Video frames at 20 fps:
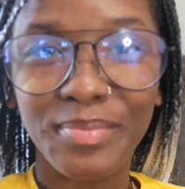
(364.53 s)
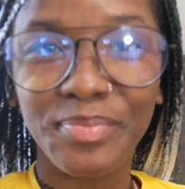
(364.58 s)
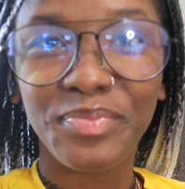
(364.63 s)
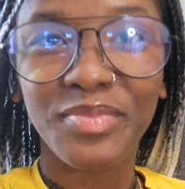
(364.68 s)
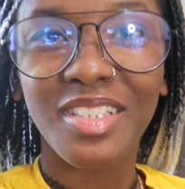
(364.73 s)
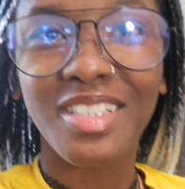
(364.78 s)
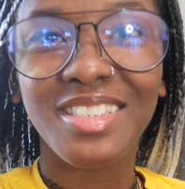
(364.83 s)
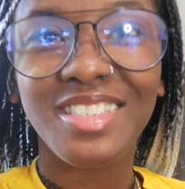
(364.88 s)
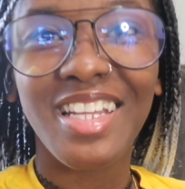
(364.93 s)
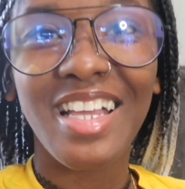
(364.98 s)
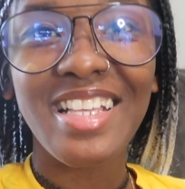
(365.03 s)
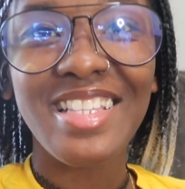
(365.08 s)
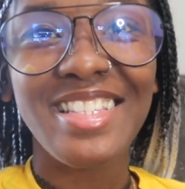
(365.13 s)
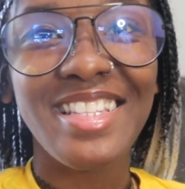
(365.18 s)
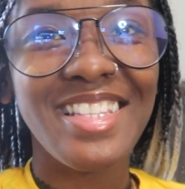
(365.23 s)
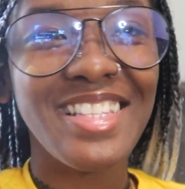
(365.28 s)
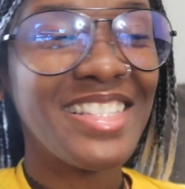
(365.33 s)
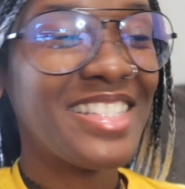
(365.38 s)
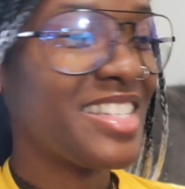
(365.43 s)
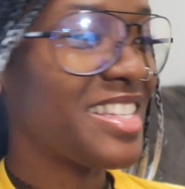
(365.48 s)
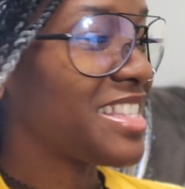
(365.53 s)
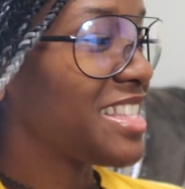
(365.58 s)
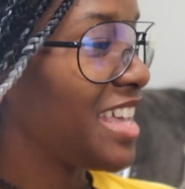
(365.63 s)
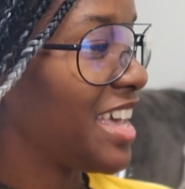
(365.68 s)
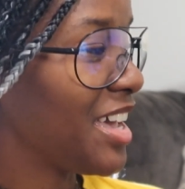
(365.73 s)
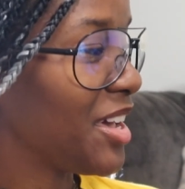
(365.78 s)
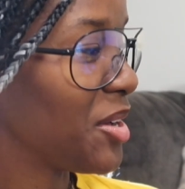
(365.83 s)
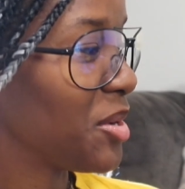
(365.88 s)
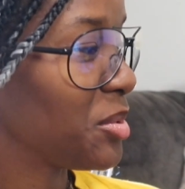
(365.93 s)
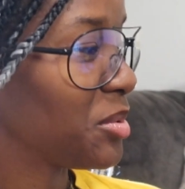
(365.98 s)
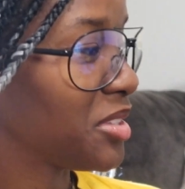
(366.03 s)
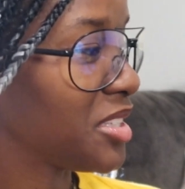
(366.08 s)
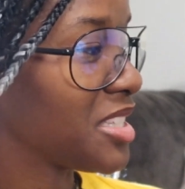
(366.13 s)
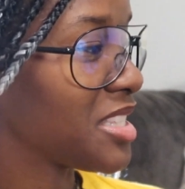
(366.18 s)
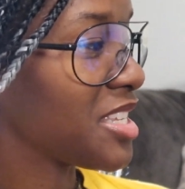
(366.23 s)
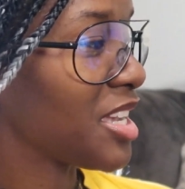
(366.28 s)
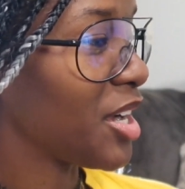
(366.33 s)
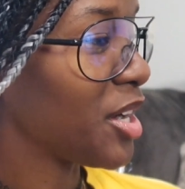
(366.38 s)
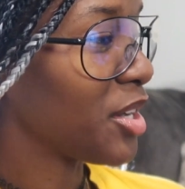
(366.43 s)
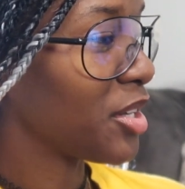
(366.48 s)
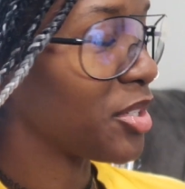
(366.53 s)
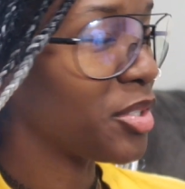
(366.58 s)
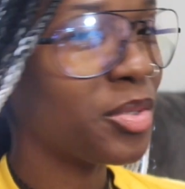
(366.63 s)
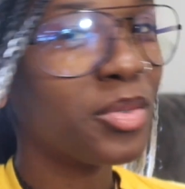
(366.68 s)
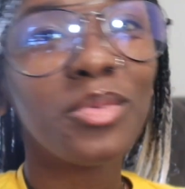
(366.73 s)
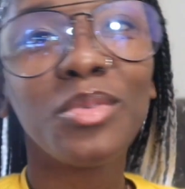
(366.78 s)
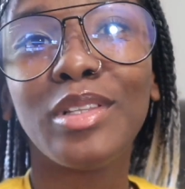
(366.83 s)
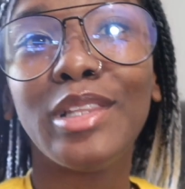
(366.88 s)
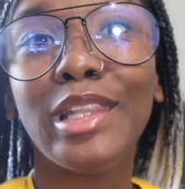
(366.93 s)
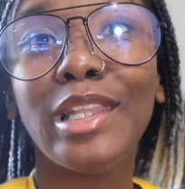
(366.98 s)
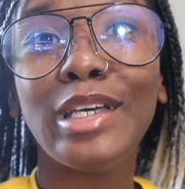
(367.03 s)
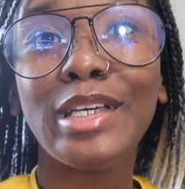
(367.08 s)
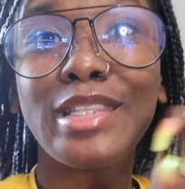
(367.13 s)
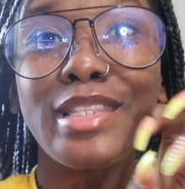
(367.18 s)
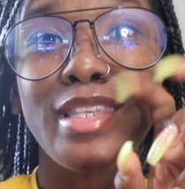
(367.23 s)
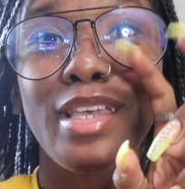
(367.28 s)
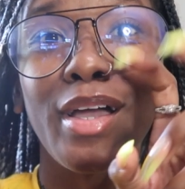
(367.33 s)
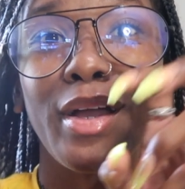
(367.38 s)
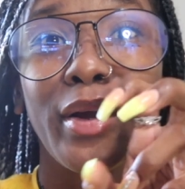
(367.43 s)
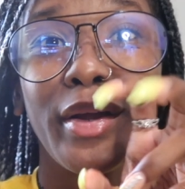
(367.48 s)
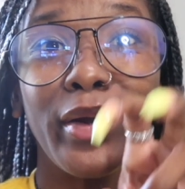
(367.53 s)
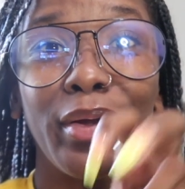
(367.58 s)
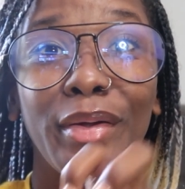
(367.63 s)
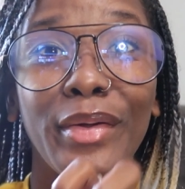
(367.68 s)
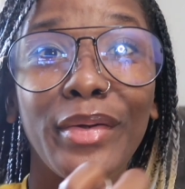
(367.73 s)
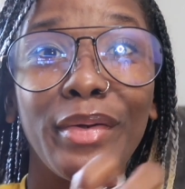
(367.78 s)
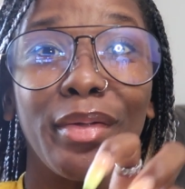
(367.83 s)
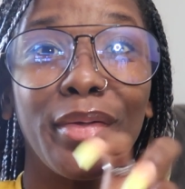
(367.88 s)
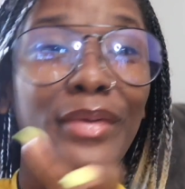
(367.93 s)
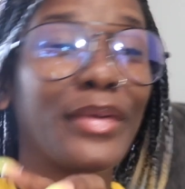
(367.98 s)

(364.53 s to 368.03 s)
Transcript: um, Justice just held the turtle, little turd,